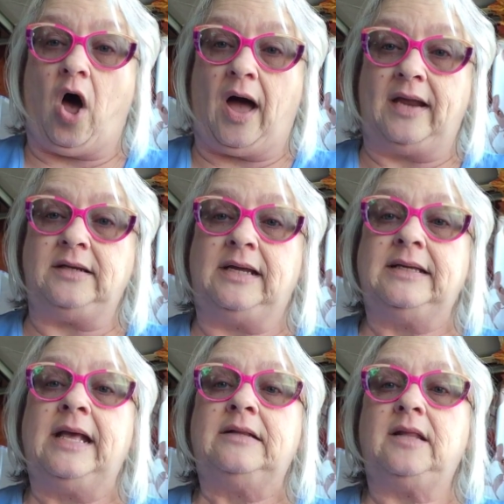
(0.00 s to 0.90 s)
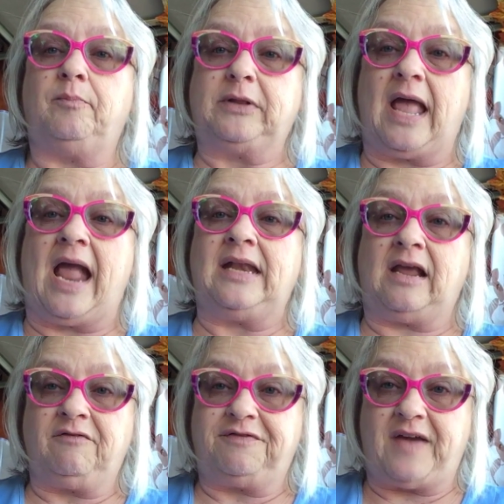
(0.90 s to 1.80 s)
on the
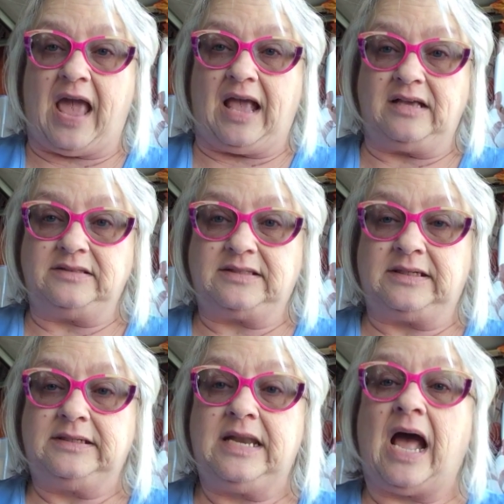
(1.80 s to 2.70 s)
planning phase.